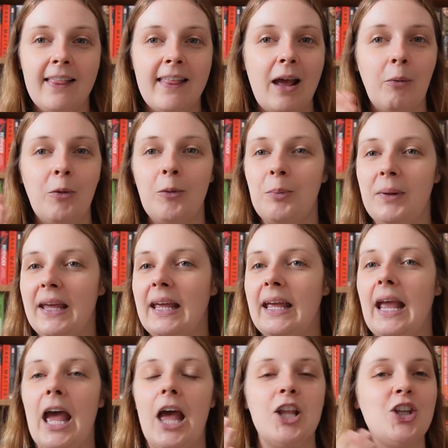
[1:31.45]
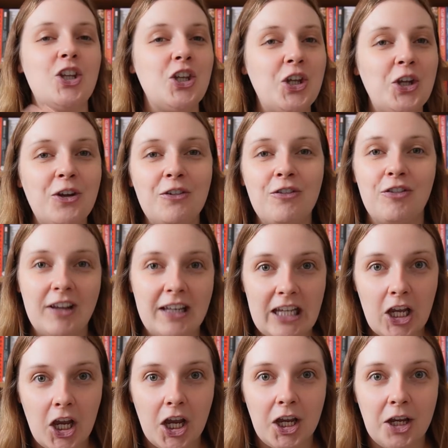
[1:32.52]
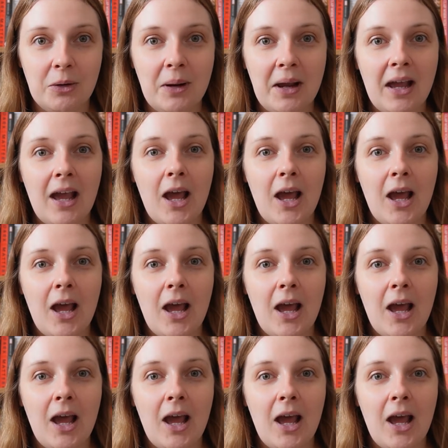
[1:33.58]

there will be a new video